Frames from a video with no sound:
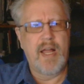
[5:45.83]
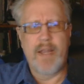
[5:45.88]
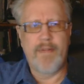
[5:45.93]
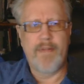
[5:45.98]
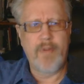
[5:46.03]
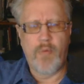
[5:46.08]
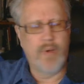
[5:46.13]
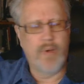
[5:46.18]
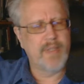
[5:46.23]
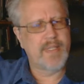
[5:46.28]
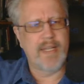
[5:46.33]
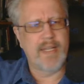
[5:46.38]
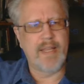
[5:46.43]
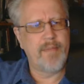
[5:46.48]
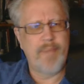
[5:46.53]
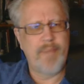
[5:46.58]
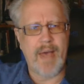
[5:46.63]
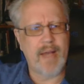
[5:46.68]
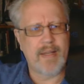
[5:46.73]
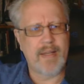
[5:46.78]
the ones that
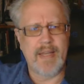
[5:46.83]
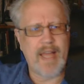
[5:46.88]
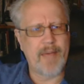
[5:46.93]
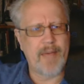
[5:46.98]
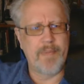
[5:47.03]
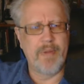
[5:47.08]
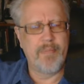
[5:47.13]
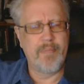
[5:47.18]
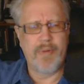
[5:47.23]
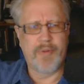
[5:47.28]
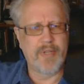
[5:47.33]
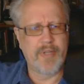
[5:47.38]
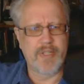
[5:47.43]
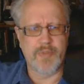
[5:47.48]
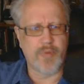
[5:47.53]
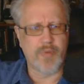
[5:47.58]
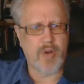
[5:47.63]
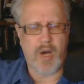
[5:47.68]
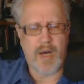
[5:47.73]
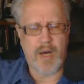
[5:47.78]
impacted admin buildings
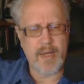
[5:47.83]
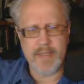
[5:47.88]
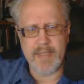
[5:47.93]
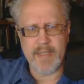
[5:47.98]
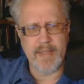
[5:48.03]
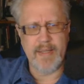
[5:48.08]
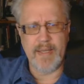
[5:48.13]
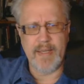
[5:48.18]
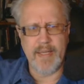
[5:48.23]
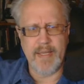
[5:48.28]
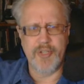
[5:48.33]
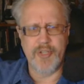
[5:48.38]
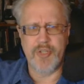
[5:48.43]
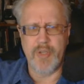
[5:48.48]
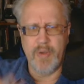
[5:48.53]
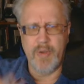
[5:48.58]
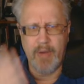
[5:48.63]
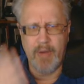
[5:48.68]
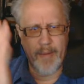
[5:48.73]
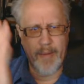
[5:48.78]
were causing the
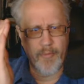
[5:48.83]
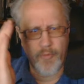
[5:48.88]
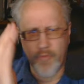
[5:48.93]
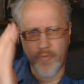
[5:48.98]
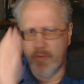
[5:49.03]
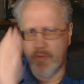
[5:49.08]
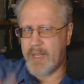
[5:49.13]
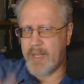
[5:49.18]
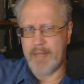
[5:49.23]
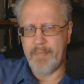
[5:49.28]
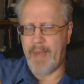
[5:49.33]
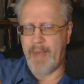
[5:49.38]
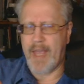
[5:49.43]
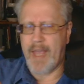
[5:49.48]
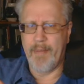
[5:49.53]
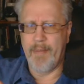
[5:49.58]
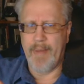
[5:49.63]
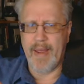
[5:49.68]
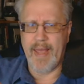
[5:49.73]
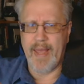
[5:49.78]
issue, and I'm really
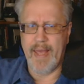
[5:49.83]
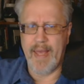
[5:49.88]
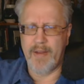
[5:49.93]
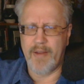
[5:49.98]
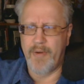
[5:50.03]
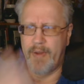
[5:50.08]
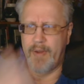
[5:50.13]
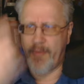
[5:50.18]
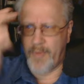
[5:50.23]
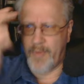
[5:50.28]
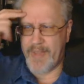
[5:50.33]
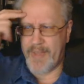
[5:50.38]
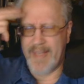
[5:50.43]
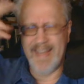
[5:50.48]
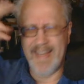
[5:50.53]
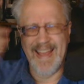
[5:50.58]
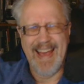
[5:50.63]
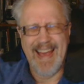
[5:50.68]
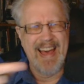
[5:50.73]
banging my head going, well, then